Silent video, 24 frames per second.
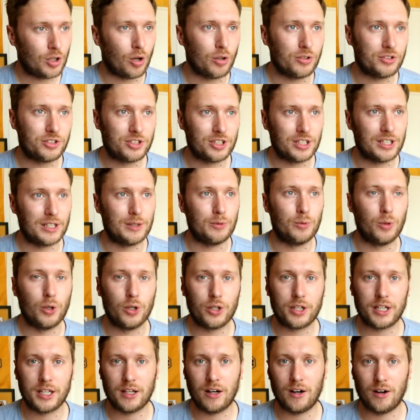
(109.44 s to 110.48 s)
constantly
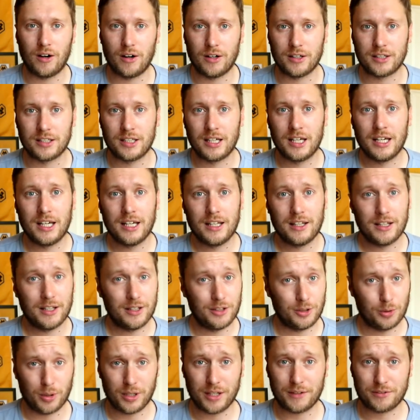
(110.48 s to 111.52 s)
working hard.
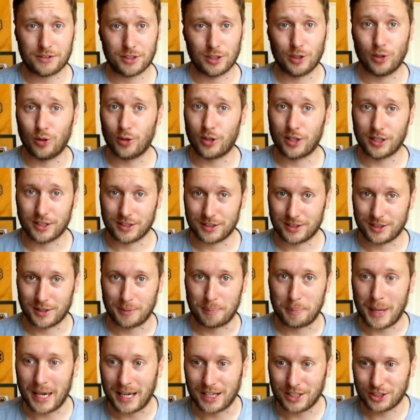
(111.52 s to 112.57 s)
You only have to look at
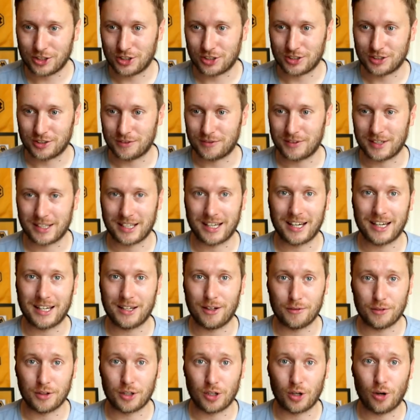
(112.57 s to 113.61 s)
the pictures of
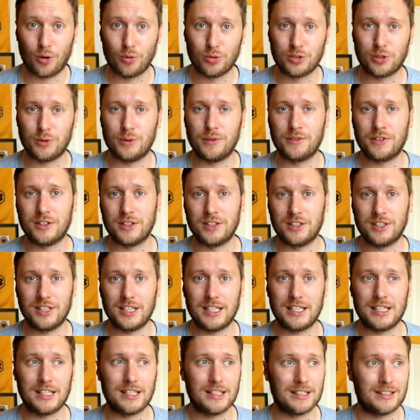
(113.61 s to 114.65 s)
the of the goals that we've
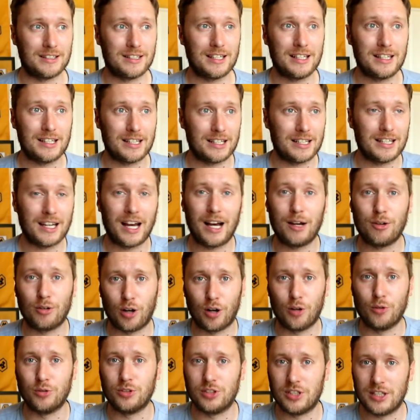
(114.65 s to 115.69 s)
conceded to see that it, how
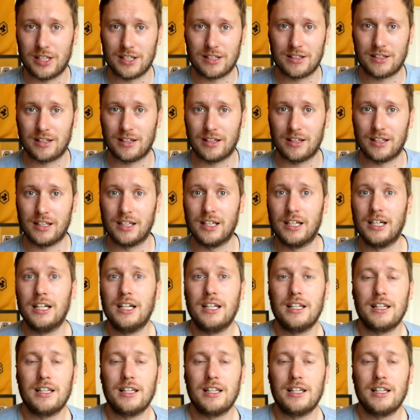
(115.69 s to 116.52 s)
close he is to the,